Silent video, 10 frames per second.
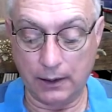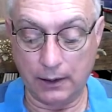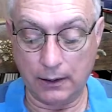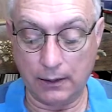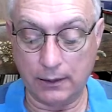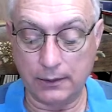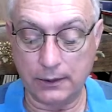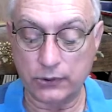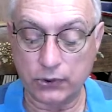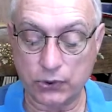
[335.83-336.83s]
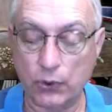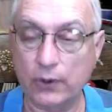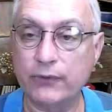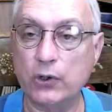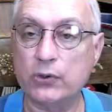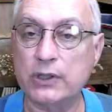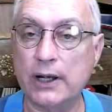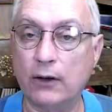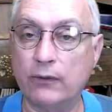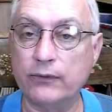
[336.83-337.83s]
to serve yourself,
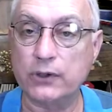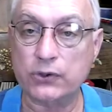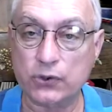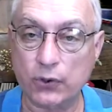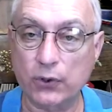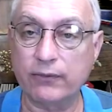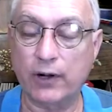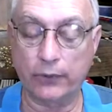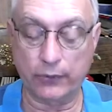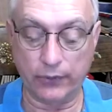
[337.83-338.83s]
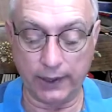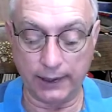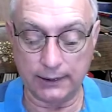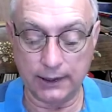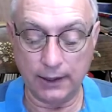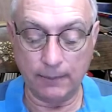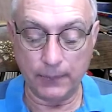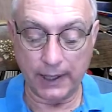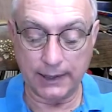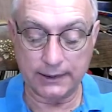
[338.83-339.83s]
to serve other things, he
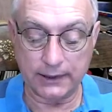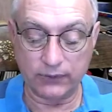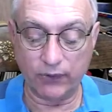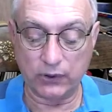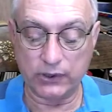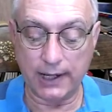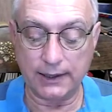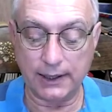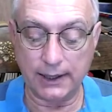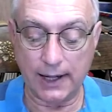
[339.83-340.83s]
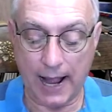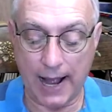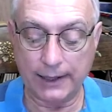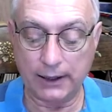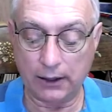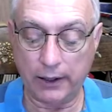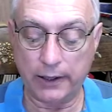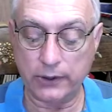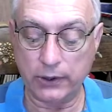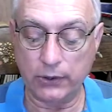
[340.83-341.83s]
says in verse 18, I declare to you
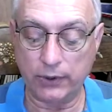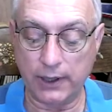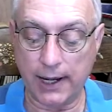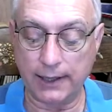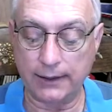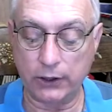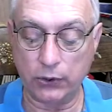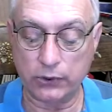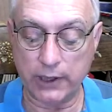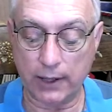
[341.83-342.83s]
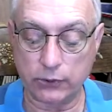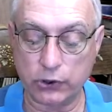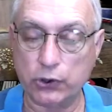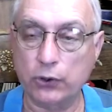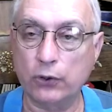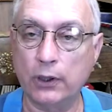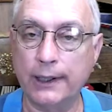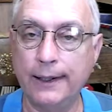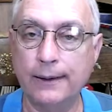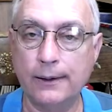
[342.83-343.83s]
today that you shall surely
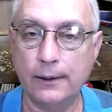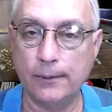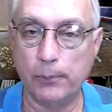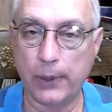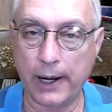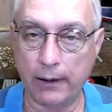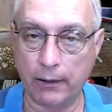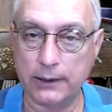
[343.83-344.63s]
perish.